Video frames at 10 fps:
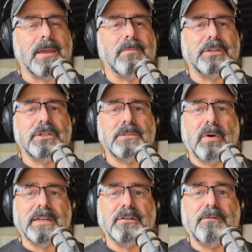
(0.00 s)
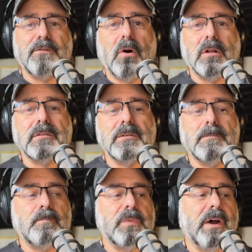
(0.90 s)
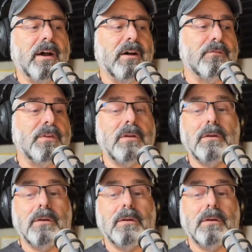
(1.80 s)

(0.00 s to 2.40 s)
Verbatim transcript: images by default of